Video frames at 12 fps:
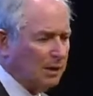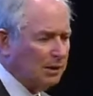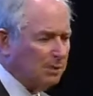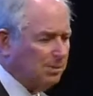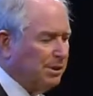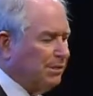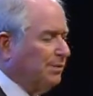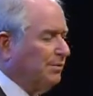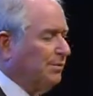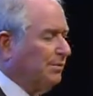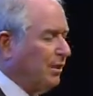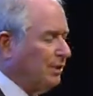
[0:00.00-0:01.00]
This is a piece of
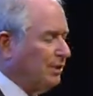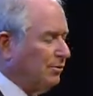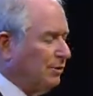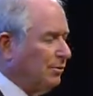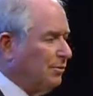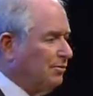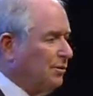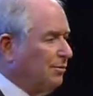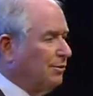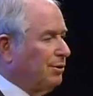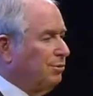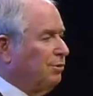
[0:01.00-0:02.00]
advice for you if you
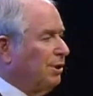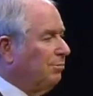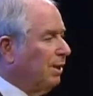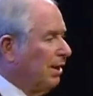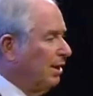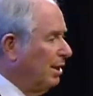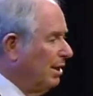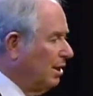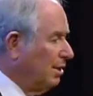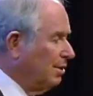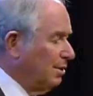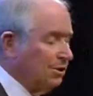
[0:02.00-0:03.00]
ever do something.
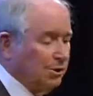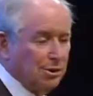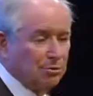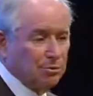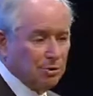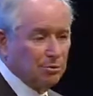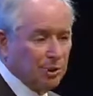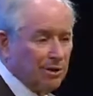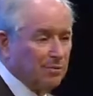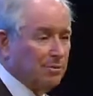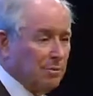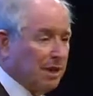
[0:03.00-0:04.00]
Just don't do what
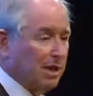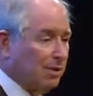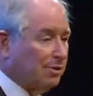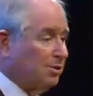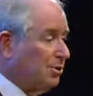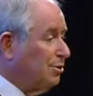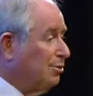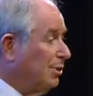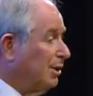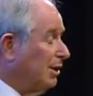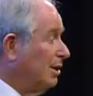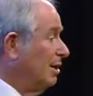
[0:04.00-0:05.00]
everybody else is
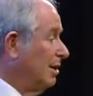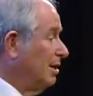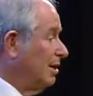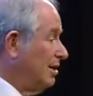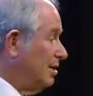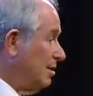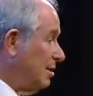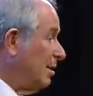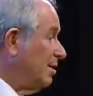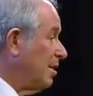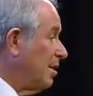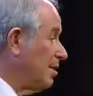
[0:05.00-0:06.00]
doing
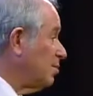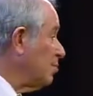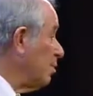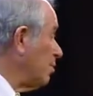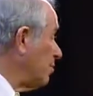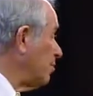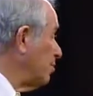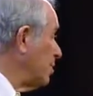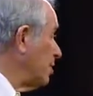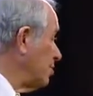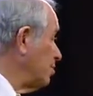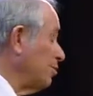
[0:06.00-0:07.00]
and think it's wonderful
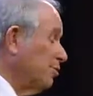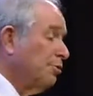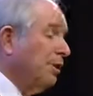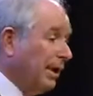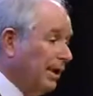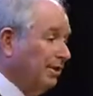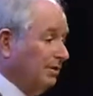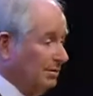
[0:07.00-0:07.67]
because you're doing it.